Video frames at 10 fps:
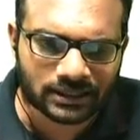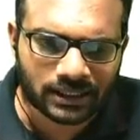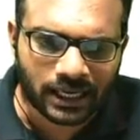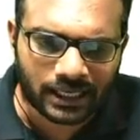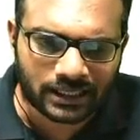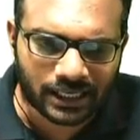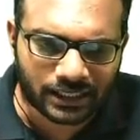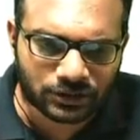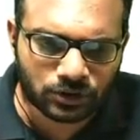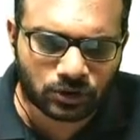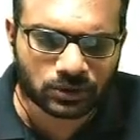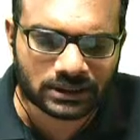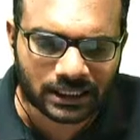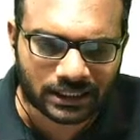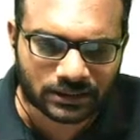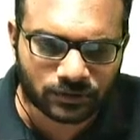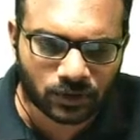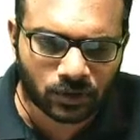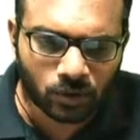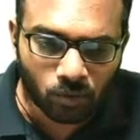and x2 stands for
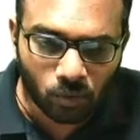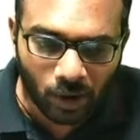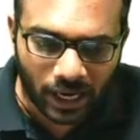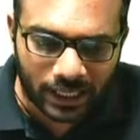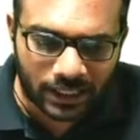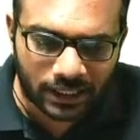y